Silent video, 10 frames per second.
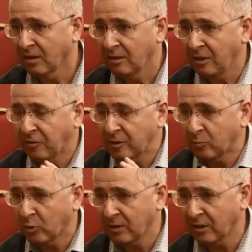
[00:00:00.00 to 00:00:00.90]
different
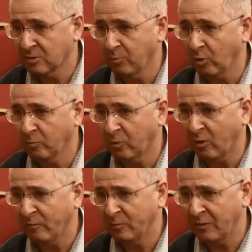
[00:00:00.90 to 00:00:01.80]
products bought
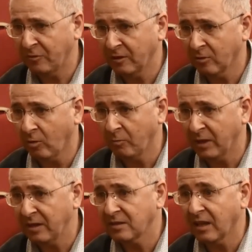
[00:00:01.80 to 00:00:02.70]
from different companies,